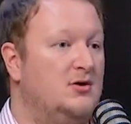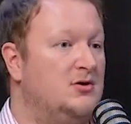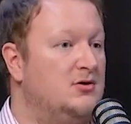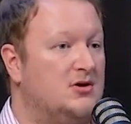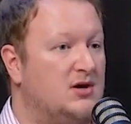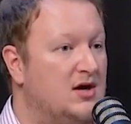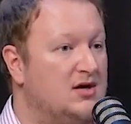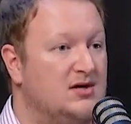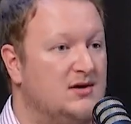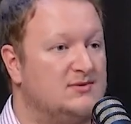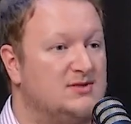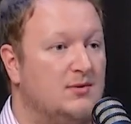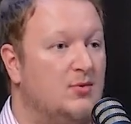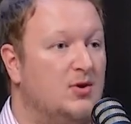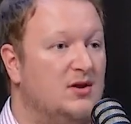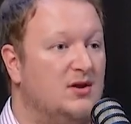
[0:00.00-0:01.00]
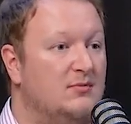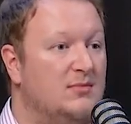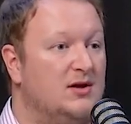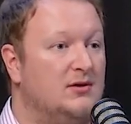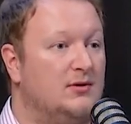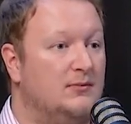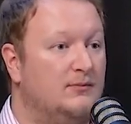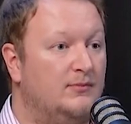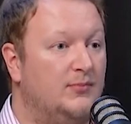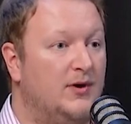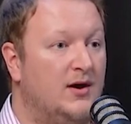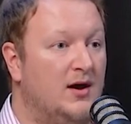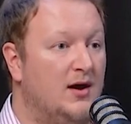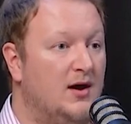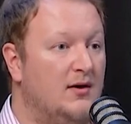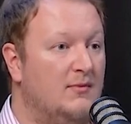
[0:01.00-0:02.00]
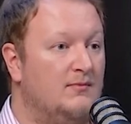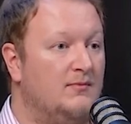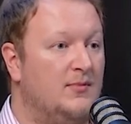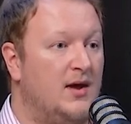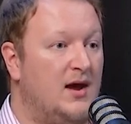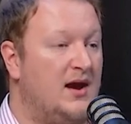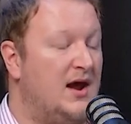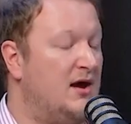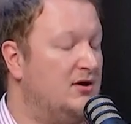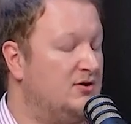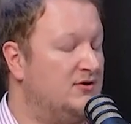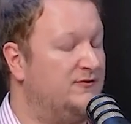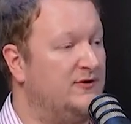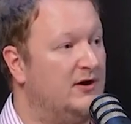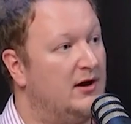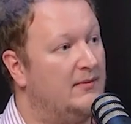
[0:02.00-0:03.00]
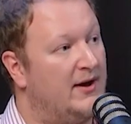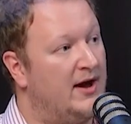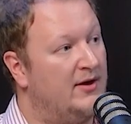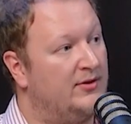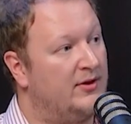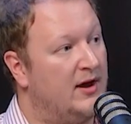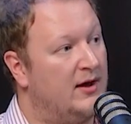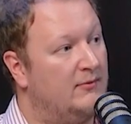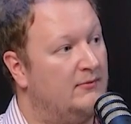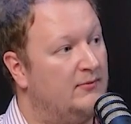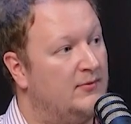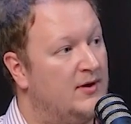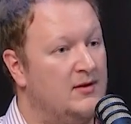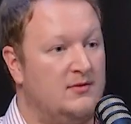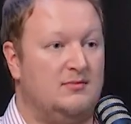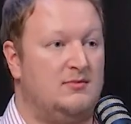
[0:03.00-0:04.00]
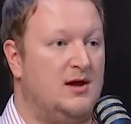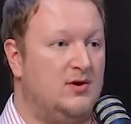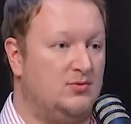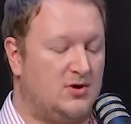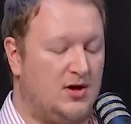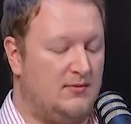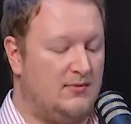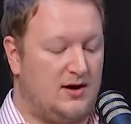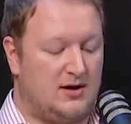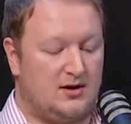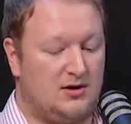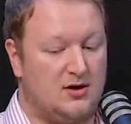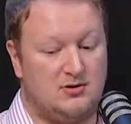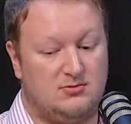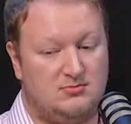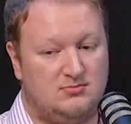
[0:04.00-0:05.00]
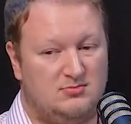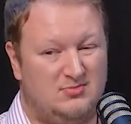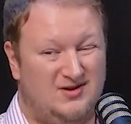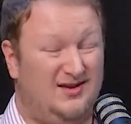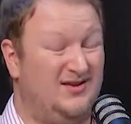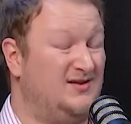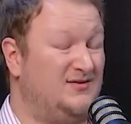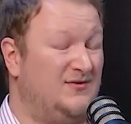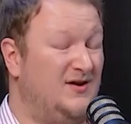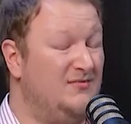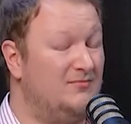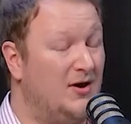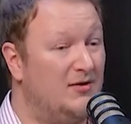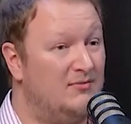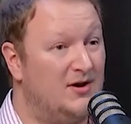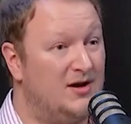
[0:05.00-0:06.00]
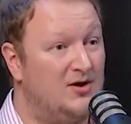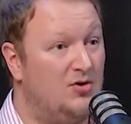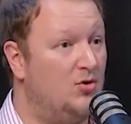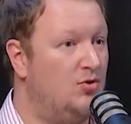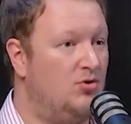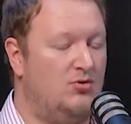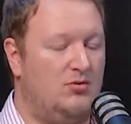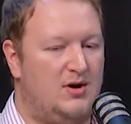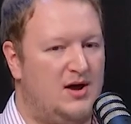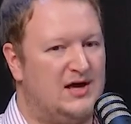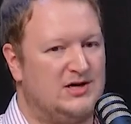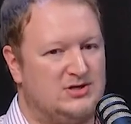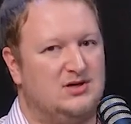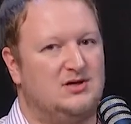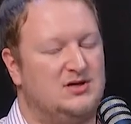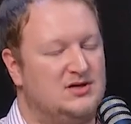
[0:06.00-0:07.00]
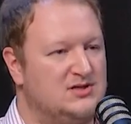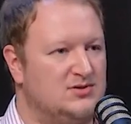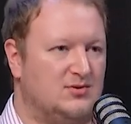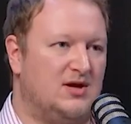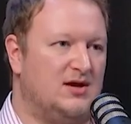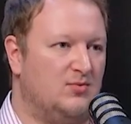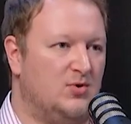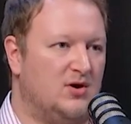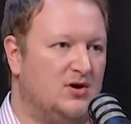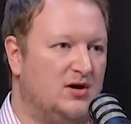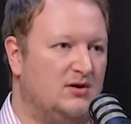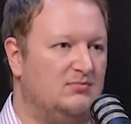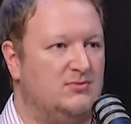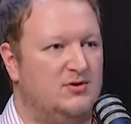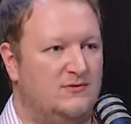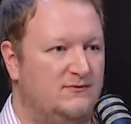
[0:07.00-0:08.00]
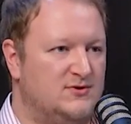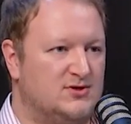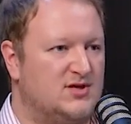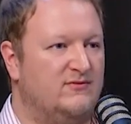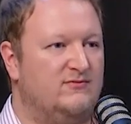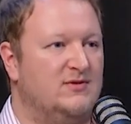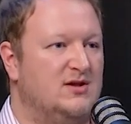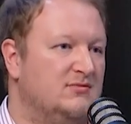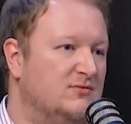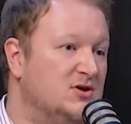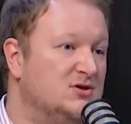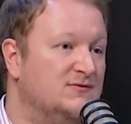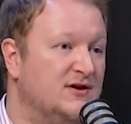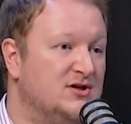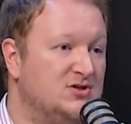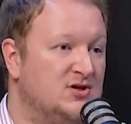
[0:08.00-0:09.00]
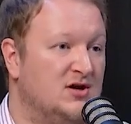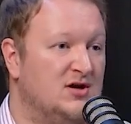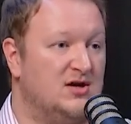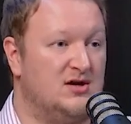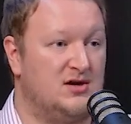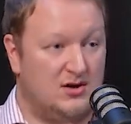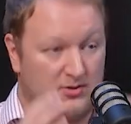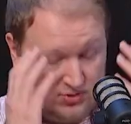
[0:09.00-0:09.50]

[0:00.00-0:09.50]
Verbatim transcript: You could end up somewhere in the middle. Um, and how do you feel about that? And they will come back and go, yeah, that's fine by me. Or actually, I need to keep working. You've just given me the motivation I needed.